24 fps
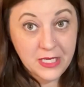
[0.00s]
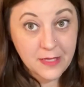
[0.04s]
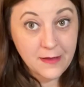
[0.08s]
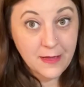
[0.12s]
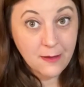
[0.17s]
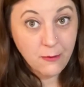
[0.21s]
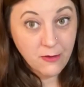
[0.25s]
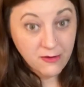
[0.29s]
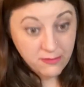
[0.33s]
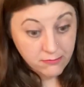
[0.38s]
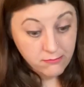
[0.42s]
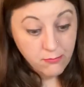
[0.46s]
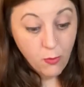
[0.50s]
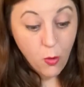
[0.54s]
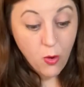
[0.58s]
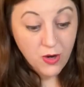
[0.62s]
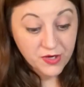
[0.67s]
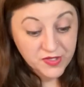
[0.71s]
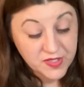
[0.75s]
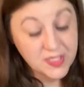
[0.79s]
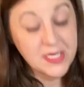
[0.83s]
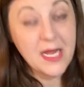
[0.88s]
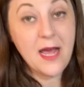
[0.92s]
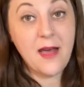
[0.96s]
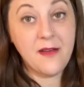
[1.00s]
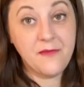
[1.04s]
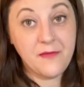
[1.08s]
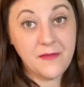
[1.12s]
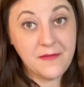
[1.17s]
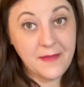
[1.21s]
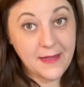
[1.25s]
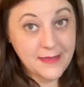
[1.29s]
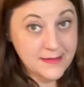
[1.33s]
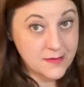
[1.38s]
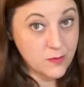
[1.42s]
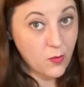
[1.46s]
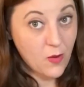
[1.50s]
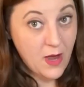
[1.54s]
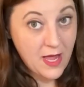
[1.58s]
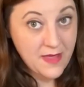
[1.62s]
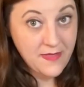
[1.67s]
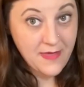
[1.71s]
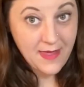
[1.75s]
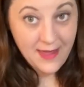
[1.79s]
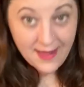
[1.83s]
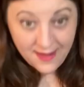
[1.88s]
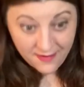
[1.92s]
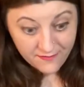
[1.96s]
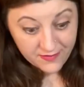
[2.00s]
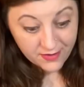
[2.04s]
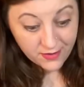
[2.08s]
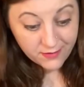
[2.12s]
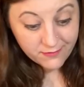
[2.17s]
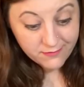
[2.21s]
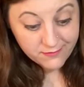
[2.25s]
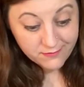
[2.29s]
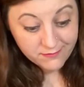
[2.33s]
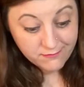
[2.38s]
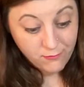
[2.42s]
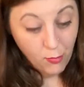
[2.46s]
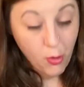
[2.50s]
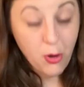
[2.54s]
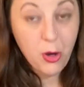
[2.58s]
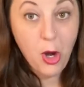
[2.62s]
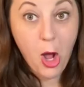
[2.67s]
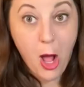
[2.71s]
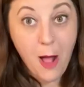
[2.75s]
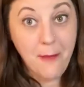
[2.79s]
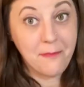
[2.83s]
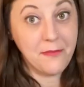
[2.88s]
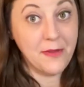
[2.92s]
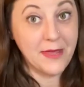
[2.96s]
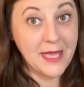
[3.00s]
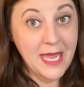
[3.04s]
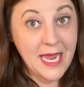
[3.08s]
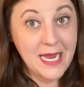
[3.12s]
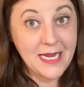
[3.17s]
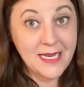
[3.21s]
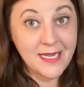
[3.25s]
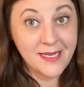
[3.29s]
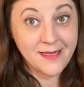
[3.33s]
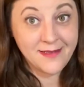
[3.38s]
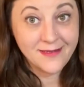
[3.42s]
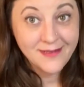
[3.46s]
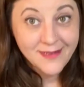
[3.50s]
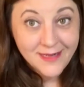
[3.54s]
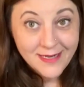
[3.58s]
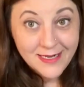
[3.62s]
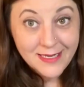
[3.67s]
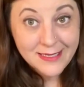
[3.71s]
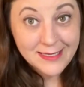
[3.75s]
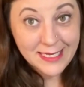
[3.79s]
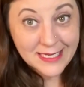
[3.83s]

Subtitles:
dealing with more stuff, and that's why they have a more complicated